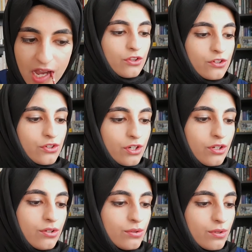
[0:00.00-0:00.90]
The trick
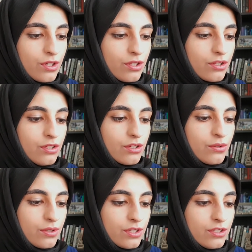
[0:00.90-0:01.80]
with
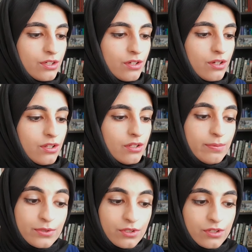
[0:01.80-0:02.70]
liquid
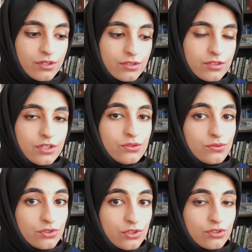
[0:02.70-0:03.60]
lipstick is that you
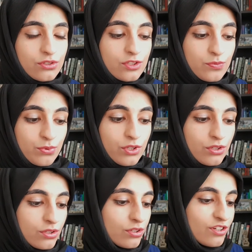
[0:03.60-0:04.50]
shouldn't speak
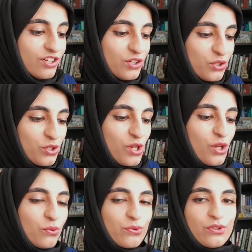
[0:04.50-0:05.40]

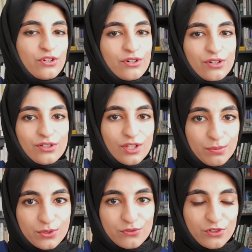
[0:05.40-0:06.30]
with your
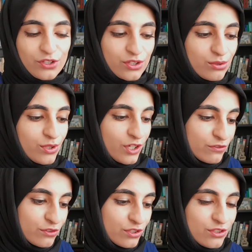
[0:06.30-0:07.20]
lips for a little bit
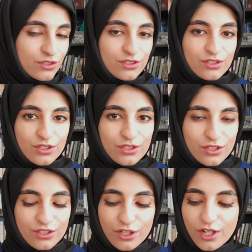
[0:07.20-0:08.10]
afterwards so it sinks
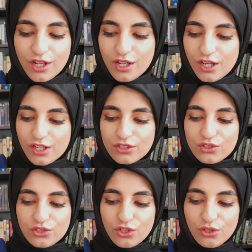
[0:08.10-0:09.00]
in.
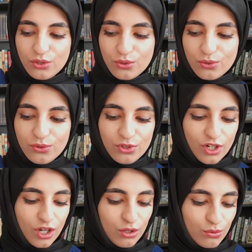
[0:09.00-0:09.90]
So
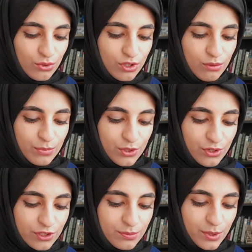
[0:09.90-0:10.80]
I will be
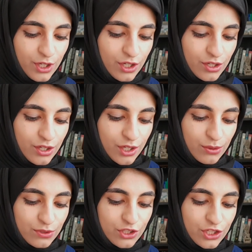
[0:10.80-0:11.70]
right back. I
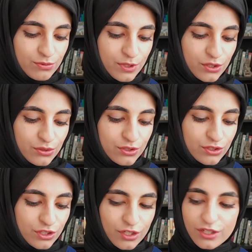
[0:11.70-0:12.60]
will change my clothes
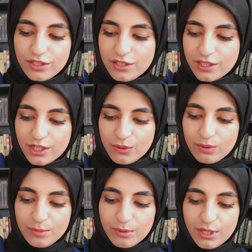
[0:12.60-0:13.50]
inshallah and I
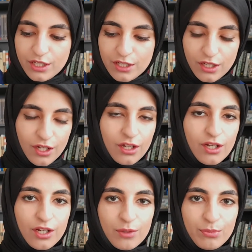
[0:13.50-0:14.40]
will be back.
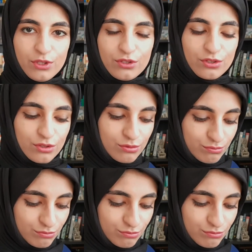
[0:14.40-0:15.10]
Peace.